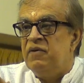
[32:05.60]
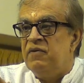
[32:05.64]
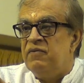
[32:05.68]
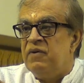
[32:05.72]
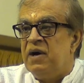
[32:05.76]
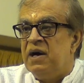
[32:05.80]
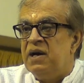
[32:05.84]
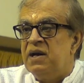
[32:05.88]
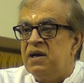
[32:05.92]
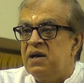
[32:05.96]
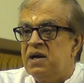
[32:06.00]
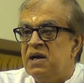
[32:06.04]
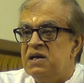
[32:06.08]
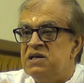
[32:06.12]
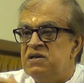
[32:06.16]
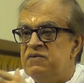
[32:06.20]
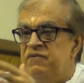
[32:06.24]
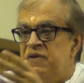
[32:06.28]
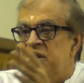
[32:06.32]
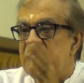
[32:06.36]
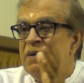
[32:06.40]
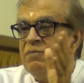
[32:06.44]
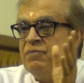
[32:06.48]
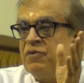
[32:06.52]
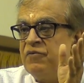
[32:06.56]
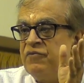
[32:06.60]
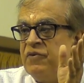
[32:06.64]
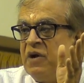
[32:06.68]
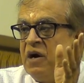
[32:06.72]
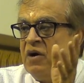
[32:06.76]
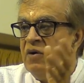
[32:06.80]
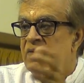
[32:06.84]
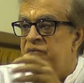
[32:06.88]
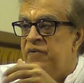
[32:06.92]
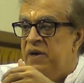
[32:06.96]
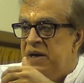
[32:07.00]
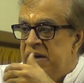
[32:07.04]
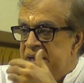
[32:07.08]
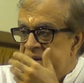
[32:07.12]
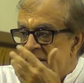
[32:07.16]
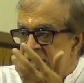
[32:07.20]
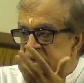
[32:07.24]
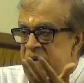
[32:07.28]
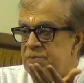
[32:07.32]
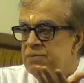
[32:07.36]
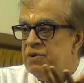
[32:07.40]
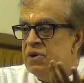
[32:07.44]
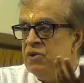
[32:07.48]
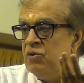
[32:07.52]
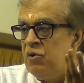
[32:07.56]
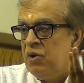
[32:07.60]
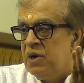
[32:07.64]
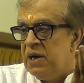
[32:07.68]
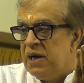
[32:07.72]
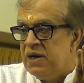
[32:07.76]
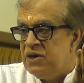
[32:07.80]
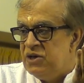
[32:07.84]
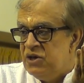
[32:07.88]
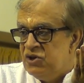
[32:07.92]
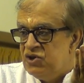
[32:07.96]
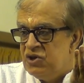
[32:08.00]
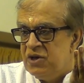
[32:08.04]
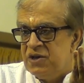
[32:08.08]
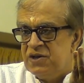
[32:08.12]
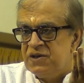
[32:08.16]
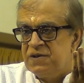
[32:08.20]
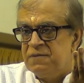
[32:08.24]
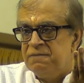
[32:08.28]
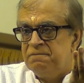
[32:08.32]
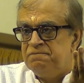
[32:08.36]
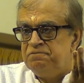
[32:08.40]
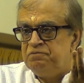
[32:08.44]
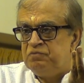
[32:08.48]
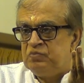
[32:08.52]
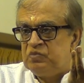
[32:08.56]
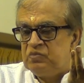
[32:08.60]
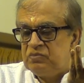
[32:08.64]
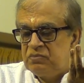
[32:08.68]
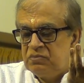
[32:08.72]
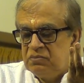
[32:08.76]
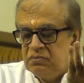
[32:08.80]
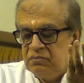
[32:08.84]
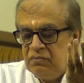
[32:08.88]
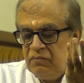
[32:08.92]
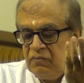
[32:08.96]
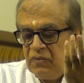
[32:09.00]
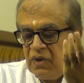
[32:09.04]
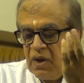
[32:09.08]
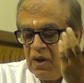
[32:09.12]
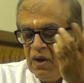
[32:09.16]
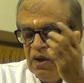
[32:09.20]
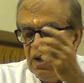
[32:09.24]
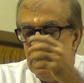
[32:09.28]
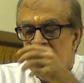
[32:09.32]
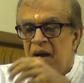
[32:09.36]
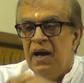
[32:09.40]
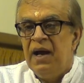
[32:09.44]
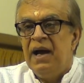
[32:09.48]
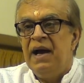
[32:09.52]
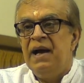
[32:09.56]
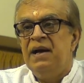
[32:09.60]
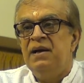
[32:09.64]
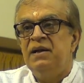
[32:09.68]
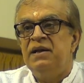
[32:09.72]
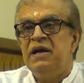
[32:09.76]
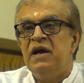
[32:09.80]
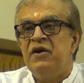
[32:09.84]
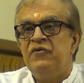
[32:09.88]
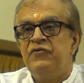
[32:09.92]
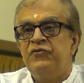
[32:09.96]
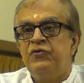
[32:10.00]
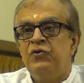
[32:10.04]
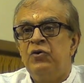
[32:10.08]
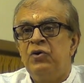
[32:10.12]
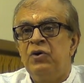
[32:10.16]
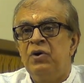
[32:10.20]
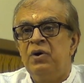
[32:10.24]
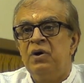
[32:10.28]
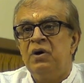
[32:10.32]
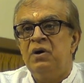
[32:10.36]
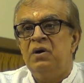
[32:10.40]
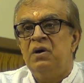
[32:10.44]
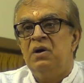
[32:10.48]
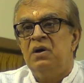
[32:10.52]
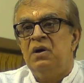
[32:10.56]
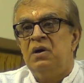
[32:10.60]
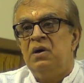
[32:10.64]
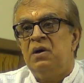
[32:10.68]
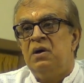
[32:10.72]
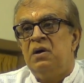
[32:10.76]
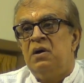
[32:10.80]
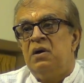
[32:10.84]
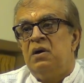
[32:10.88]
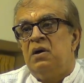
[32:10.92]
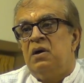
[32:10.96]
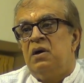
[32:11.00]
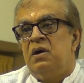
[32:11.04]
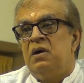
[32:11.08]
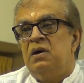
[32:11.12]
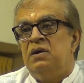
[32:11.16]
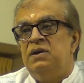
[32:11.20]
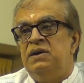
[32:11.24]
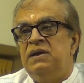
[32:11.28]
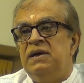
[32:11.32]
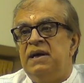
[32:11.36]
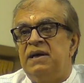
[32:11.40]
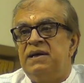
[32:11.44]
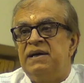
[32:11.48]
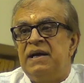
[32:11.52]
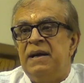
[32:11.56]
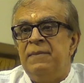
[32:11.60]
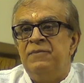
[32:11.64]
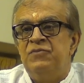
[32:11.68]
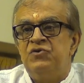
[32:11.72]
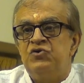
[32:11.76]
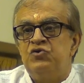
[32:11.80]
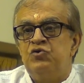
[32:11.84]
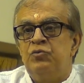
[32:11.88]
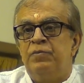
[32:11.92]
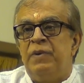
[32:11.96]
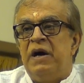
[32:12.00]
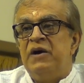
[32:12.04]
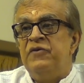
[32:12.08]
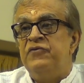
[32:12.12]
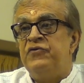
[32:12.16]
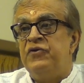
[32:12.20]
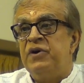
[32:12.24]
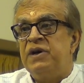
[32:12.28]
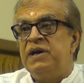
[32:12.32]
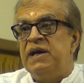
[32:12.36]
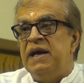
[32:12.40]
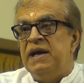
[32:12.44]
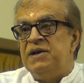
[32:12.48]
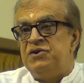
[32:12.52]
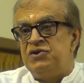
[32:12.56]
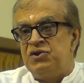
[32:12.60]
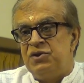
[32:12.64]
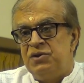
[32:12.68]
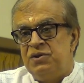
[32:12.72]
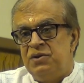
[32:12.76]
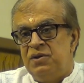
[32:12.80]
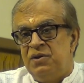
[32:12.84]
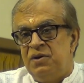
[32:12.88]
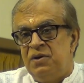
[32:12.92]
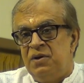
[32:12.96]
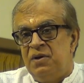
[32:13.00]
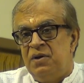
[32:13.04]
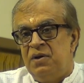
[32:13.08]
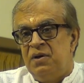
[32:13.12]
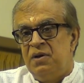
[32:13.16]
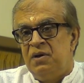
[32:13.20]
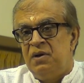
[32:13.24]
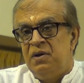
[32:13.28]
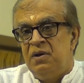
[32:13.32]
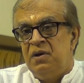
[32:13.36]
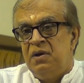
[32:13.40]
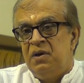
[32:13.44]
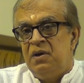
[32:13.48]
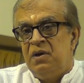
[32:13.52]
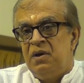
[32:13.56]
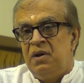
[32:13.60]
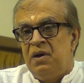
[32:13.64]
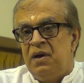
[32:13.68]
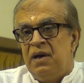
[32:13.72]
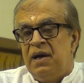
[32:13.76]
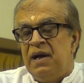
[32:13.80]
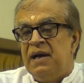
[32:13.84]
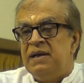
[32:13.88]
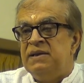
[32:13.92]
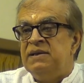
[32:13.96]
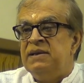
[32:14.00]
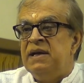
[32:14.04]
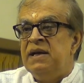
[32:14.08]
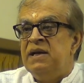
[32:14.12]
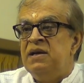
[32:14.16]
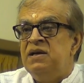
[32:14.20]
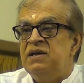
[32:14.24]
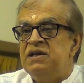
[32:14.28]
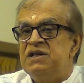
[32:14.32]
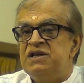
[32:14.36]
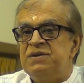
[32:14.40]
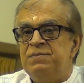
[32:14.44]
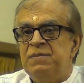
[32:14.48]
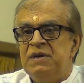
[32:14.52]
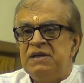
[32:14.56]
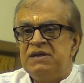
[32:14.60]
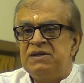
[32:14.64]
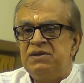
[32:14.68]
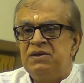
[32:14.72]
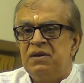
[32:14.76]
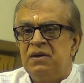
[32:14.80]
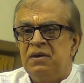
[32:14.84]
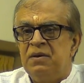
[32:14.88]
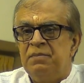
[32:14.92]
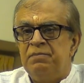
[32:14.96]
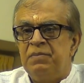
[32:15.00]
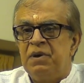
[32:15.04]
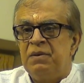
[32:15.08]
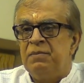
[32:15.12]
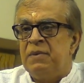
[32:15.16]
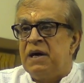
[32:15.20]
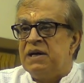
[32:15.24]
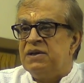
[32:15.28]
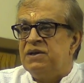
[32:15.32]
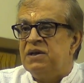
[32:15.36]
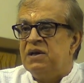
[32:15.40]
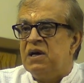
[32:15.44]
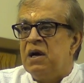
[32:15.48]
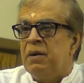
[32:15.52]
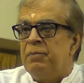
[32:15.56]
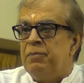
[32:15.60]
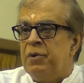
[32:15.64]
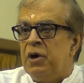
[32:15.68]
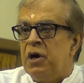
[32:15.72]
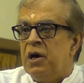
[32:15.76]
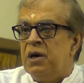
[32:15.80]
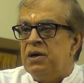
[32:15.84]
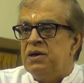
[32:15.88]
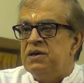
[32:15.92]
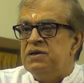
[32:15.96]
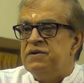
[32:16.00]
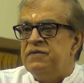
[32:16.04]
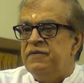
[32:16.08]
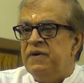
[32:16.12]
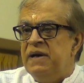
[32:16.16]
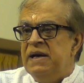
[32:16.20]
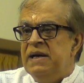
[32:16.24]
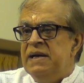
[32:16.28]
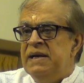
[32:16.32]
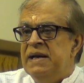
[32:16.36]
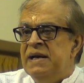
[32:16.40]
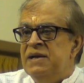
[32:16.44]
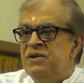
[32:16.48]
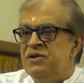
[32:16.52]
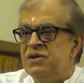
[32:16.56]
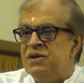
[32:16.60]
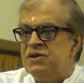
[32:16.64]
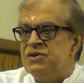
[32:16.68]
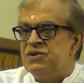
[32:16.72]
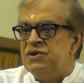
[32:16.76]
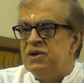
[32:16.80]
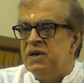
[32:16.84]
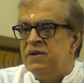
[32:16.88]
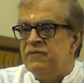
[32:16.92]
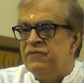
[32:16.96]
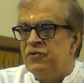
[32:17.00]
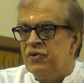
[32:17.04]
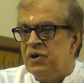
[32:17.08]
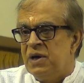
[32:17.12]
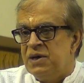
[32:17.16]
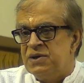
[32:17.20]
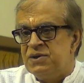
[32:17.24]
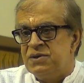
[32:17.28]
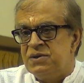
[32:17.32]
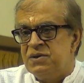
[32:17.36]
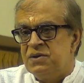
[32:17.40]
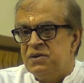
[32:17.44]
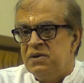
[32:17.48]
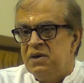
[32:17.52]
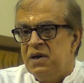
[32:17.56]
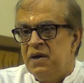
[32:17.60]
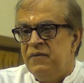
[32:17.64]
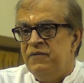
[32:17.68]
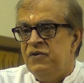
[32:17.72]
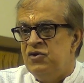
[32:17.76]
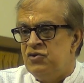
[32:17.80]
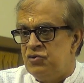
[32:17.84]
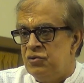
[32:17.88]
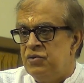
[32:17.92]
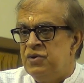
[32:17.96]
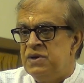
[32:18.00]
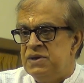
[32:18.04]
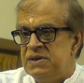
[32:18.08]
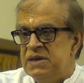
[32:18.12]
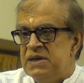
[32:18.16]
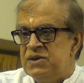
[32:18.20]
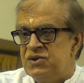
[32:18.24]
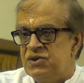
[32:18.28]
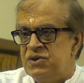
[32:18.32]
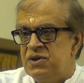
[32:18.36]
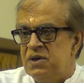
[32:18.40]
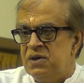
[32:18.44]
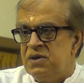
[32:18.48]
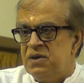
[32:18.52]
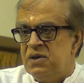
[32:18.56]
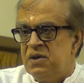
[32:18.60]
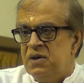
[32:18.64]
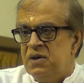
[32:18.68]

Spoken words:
Vivarika is very profound, very deep in all our teachings. And therefore, the attempts to bifurcate and then dismiss the Paramarthika part is a very dangerous thing for us, and we should resist it.